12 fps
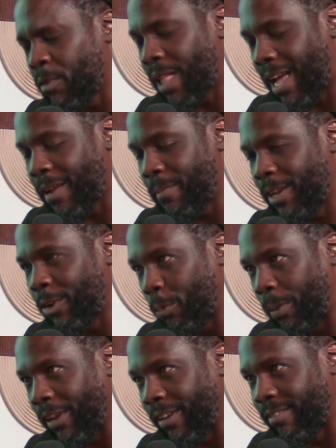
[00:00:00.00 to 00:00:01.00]
you lock them in, it'll
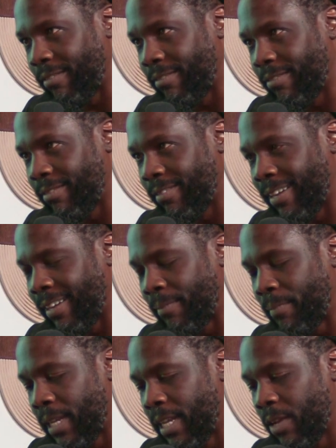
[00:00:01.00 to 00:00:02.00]
be good. Yeah.
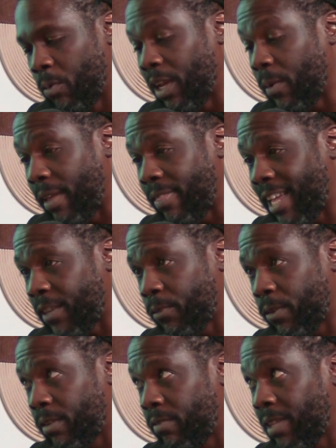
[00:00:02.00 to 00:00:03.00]
Um, yes. Well, anyway, thanks
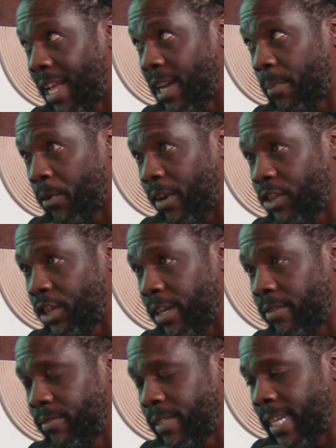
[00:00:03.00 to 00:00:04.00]
for lining up a great
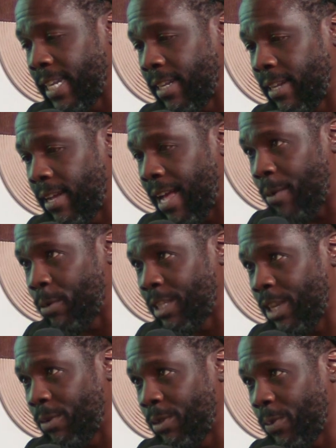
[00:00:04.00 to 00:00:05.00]
show, and uh, I will
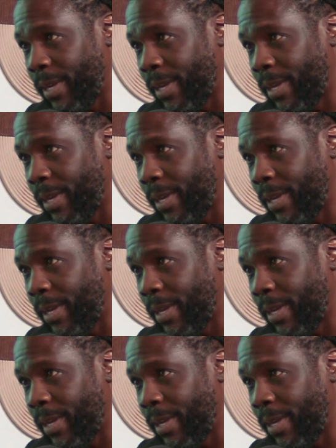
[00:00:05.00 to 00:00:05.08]
see you in two